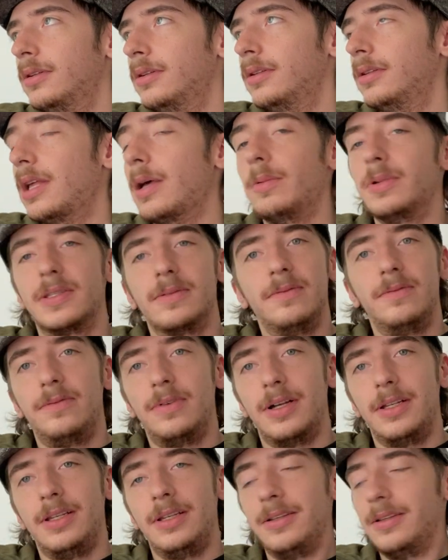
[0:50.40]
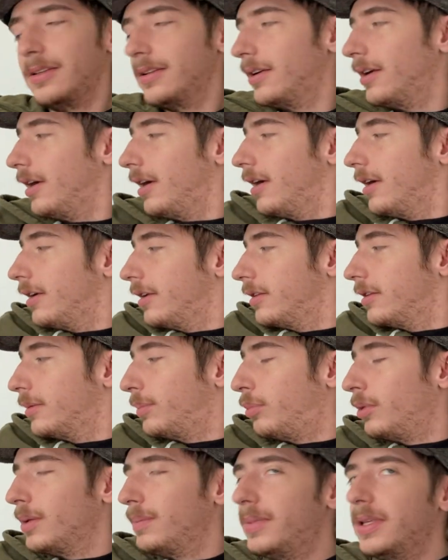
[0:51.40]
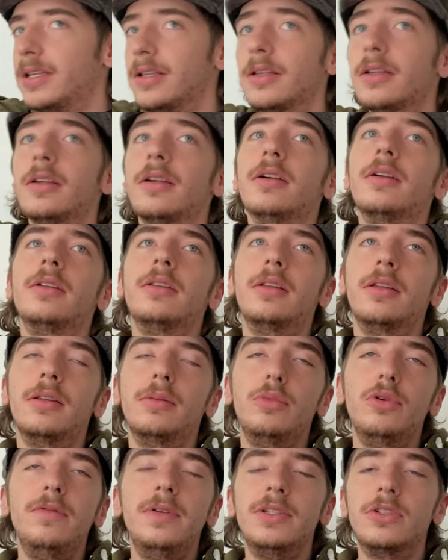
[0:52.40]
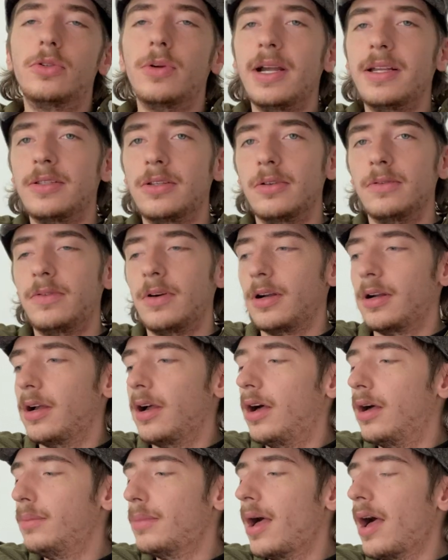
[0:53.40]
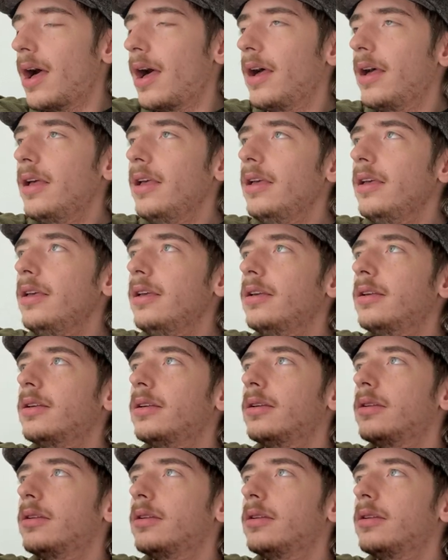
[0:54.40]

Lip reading: wasn't funny. The point being, the movie's great so far. I